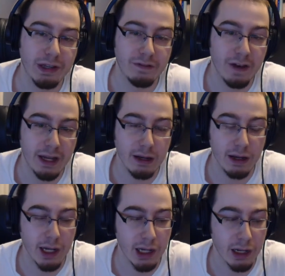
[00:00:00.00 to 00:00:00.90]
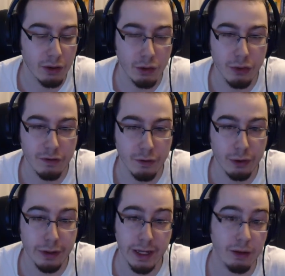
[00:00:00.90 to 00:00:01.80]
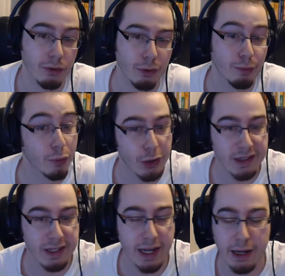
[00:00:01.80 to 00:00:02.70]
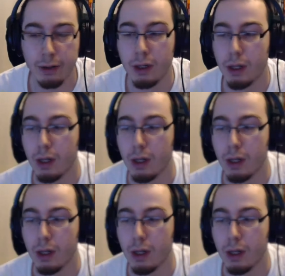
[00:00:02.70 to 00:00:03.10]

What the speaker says: defend and hold the fort down, or prison down,